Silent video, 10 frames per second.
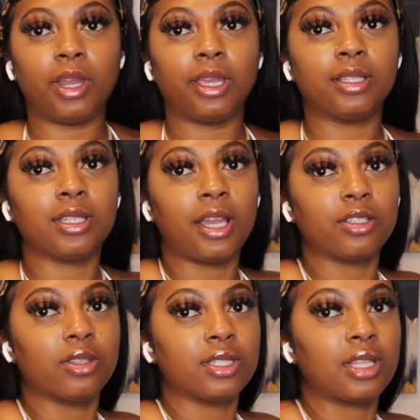Like, it
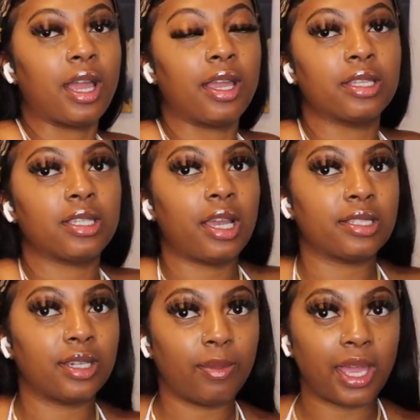ties on the side,
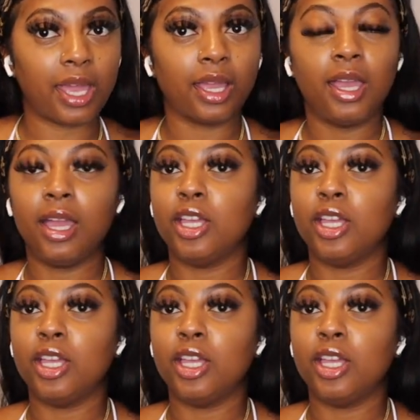ties in the back.